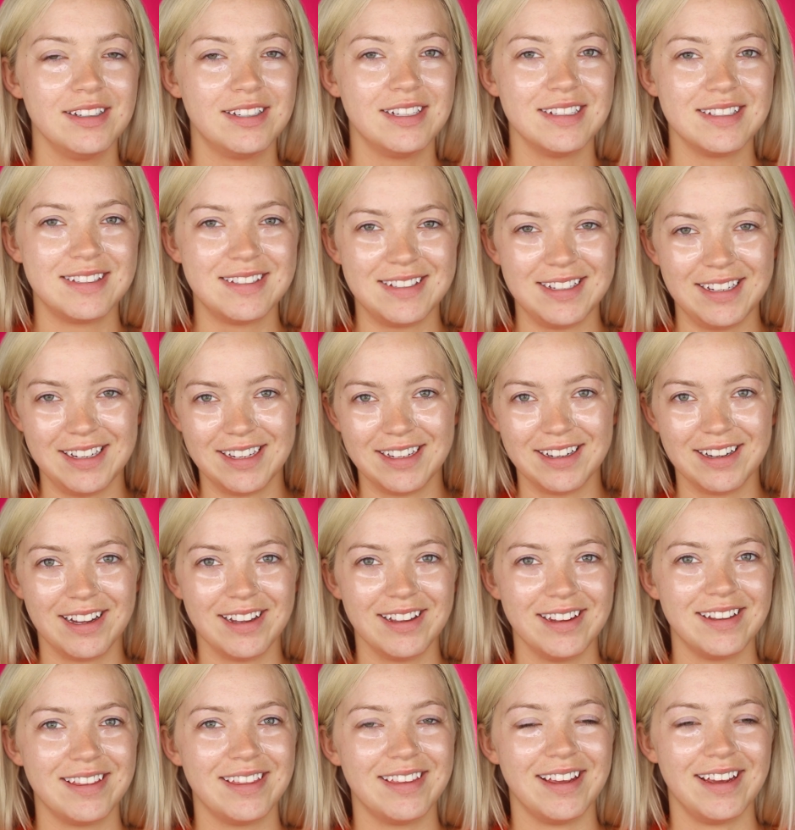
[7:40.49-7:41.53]
to see it
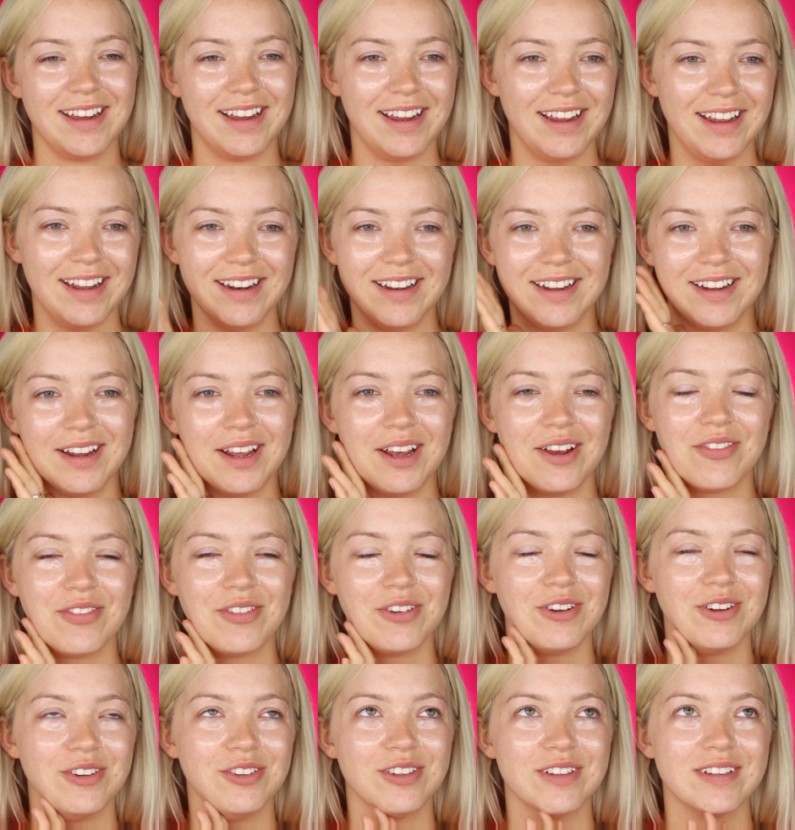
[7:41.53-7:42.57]
all at the end, and
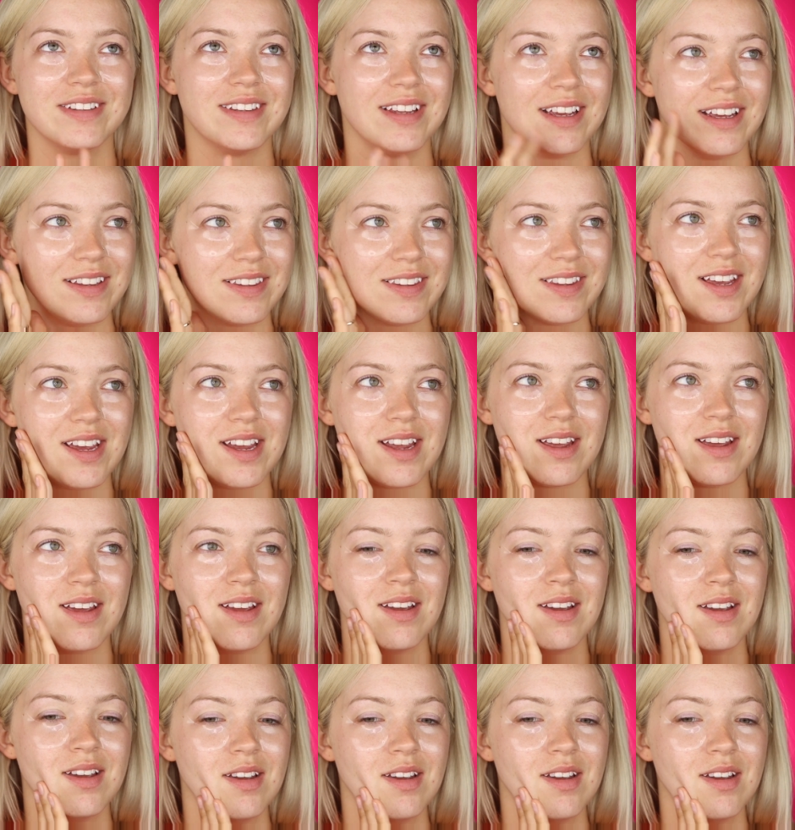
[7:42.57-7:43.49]
everyone just says like